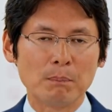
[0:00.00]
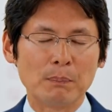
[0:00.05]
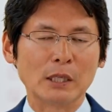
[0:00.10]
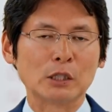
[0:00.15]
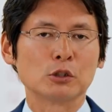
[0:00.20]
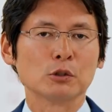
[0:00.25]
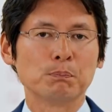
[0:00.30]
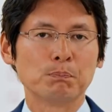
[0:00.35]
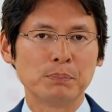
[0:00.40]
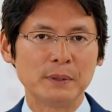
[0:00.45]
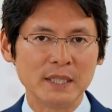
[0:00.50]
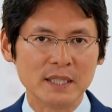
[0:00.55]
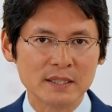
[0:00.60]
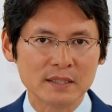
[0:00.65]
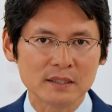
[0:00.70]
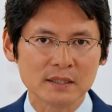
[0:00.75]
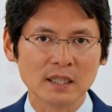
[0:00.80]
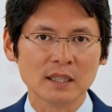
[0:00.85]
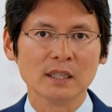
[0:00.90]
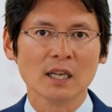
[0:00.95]
but to
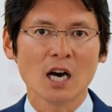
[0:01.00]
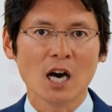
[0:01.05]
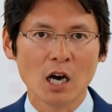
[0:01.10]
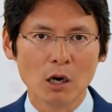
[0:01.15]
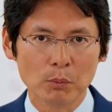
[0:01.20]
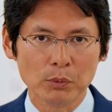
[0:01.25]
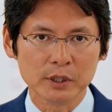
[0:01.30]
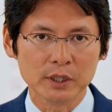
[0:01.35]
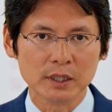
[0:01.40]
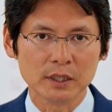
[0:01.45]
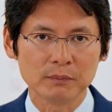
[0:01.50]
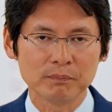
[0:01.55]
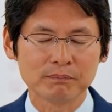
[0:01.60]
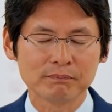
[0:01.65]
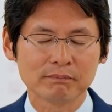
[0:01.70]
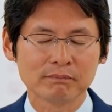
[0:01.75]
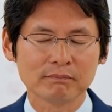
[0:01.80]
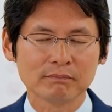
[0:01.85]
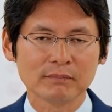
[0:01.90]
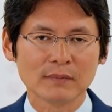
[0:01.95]
peace and harmony.
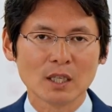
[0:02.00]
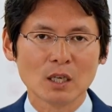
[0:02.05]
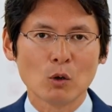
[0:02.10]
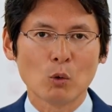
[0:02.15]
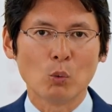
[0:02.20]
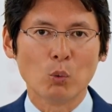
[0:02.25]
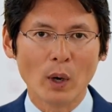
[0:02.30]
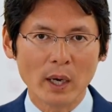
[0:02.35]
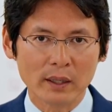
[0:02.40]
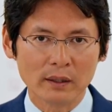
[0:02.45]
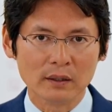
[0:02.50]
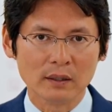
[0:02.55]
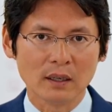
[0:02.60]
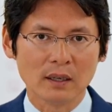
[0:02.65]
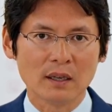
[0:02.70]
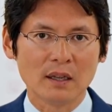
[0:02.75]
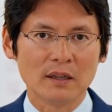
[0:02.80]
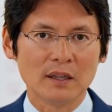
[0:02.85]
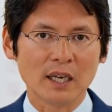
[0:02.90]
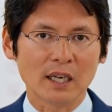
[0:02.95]
One
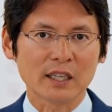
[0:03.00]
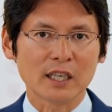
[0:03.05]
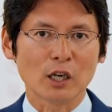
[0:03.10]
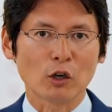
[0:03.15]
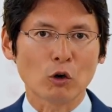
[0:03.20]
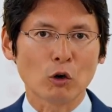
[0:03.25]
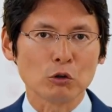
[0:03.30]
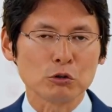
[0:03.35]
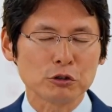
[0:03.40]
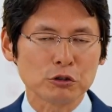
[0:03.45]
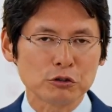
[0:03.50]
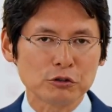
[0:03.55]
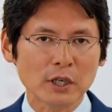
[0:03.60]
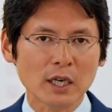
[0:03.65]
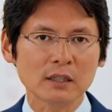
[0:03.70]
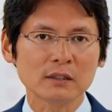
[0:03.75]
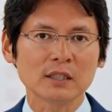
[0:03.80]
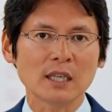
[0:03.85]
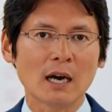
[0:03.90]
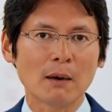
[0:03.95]
that can
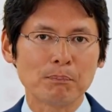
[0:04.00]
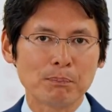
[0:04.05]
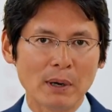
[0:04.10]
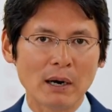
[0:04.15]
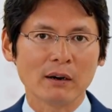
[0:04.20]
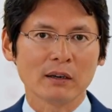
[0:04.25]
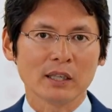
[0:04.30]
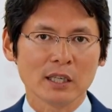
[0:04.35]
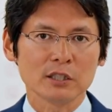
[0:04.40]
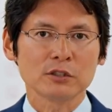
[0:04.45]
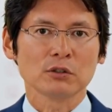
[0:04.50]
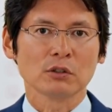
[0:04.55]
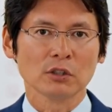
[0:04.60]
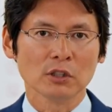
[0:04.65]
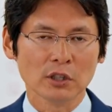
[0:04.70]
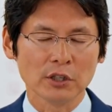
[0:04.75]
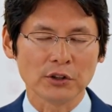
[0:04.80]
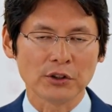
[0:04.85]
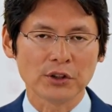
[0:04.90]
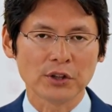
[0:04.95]
construct a paradise
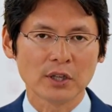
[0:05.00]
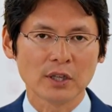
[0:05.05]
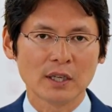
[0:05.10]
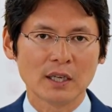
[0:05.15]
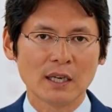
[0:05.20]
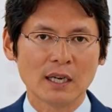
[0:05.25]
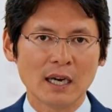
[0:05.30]
on earth,